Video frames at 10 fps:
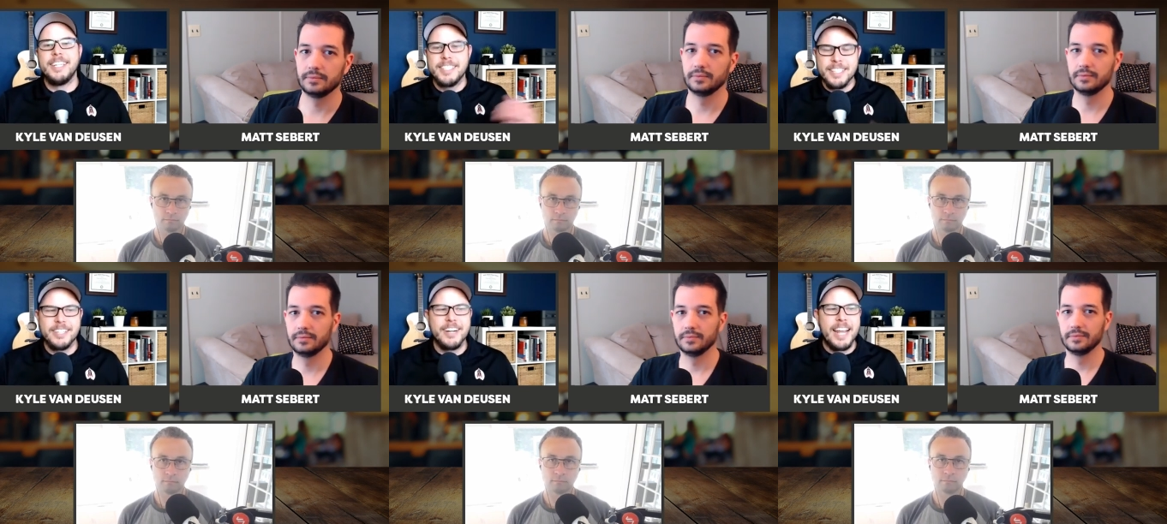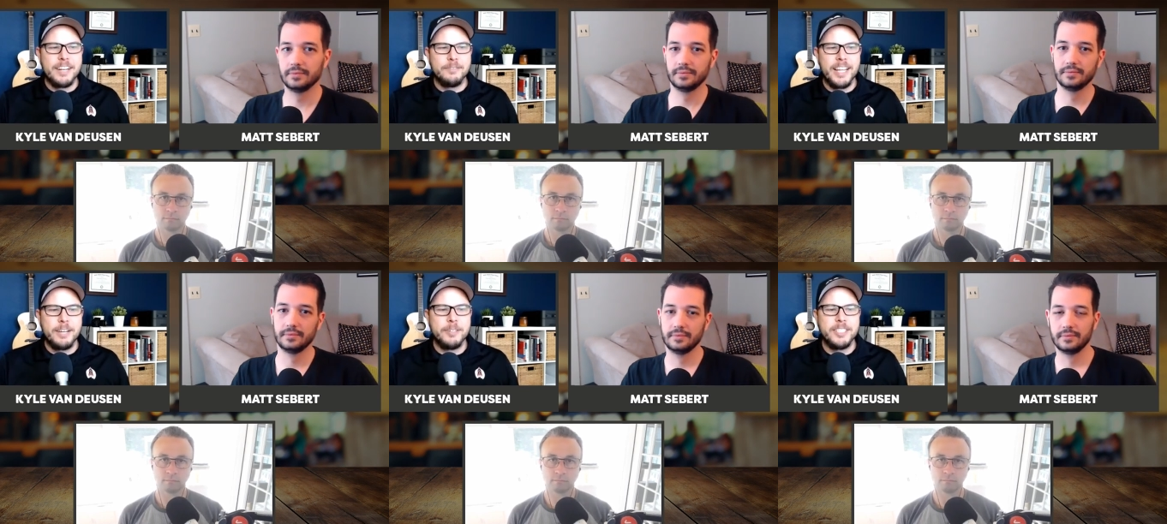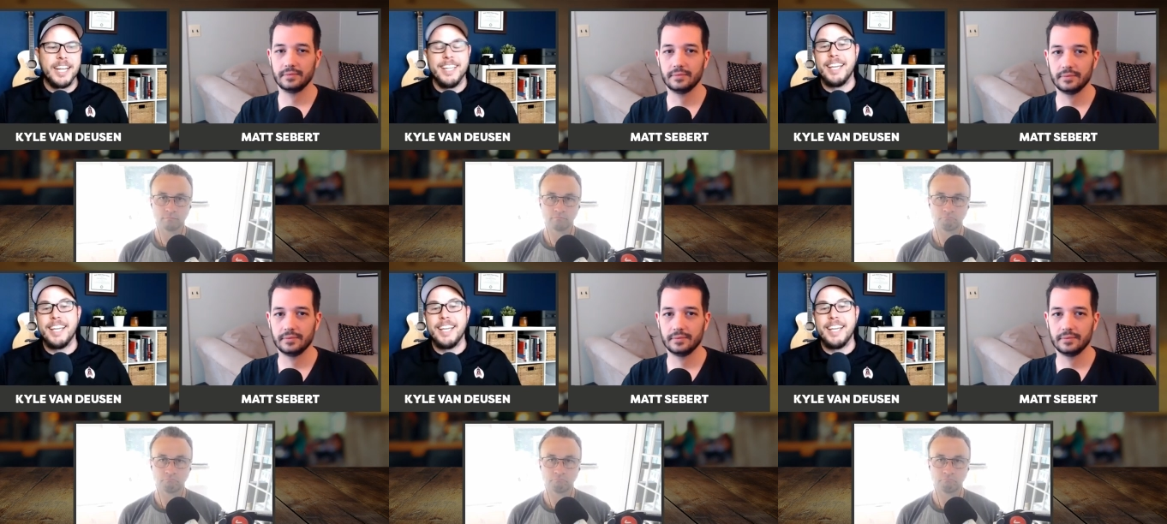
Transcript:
Speaker 1: into their native language and then